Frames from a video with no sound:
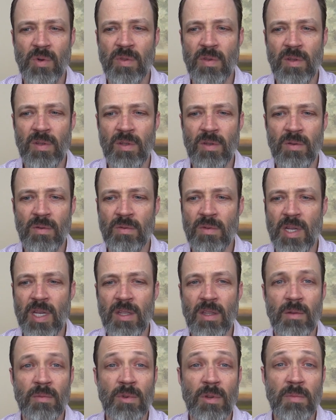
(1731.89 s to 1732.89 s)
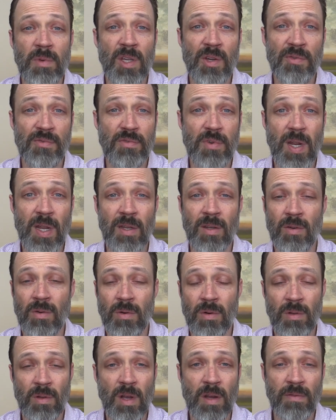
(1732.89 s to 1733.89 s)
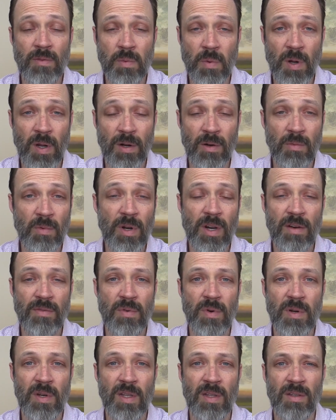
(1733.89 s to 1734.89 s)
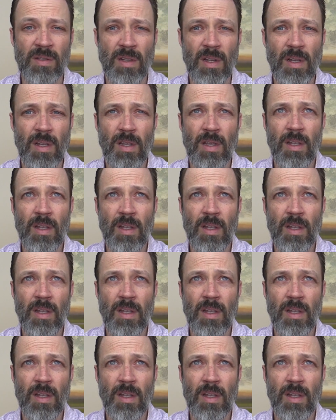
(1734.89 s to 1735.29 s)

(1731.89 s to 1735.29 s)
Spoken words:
or that you take them to be a friend or a loved one or whatever it is.